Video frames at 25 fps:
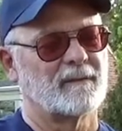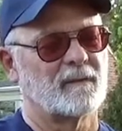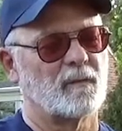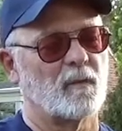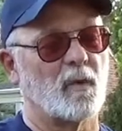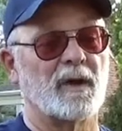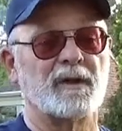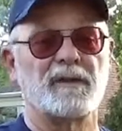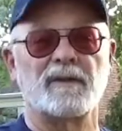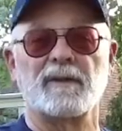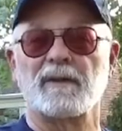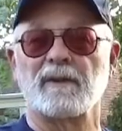
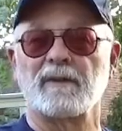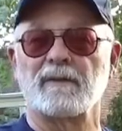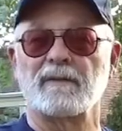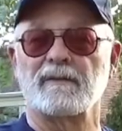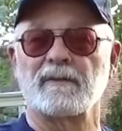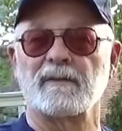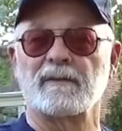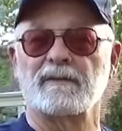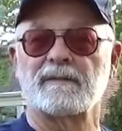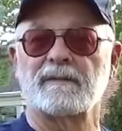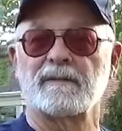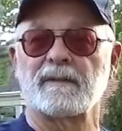One year
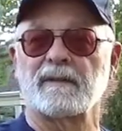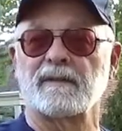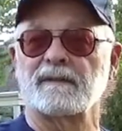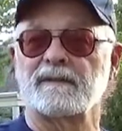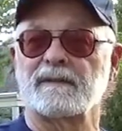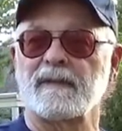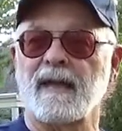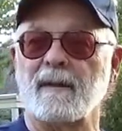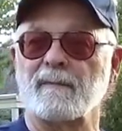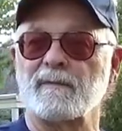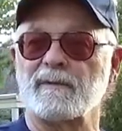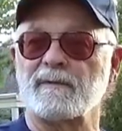that
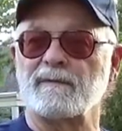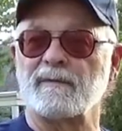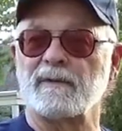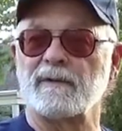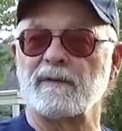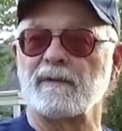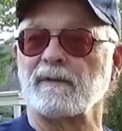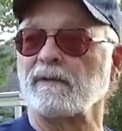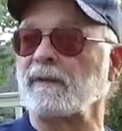Thomas Video